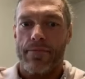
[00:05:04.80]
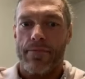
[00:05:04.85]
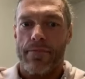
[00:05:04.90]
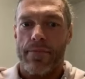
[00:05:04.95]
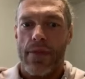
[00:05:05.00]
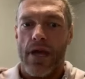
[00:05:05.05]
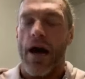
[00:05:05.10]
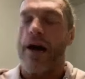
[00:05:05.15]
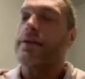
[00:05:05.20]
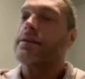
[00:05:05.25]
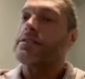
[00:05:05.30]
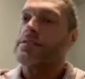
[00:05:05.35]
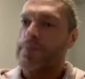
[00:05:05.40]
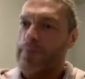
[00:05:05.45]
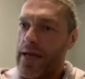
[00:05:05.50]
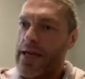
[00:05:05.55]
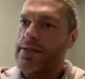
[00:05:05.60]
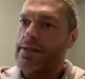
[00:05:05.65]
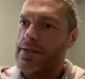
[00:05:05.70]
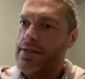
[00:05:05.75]

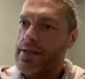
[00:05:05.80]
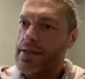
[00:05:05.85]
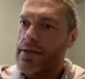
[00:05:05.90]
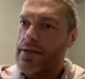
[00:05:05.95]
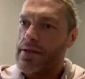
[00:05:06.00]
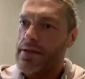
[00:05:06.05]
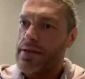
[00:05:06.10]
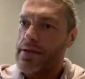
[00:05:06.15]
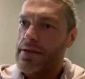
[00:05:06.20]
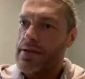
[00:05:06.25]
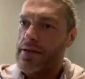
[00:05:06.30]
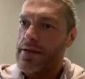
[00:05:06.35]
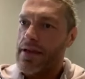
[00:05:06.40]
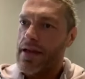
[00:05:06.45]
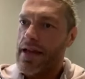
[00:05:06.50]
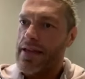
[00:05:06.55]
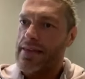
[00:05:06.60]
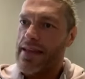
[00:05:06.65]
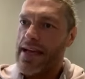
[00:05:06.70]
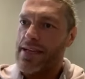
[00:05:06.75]
unexpected.
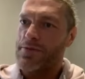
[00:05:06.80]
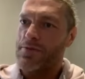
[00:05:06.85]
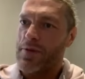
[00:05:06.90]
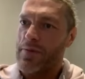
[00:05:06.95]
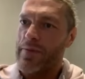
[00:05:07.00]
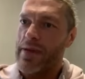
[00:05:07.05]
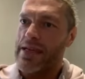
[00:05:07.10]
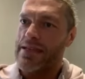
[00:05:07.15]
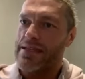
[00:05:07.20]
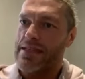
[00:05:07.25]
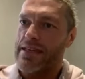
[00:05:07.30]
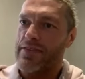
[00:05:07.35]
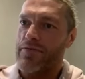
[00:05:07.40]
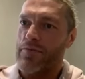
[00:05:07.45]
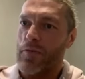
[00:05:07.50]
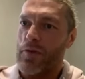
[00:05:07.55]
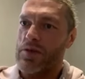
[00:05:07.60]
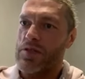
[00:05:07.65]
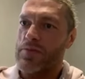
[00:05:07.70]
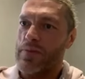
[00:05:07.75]
And that's what makes it even
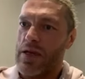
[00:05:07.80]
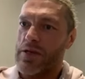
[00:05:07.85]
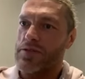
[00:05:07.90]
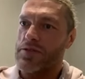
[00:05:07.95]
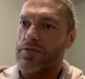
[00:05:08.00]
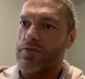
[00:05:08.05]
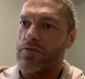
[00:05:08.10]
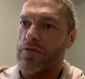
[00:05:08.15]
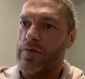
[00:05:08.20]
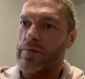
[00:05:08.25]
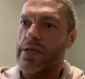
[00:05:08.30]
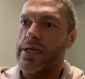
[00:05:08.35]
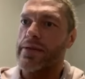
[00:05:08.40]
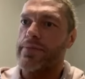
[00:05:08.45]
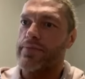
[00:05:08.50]
more special for me.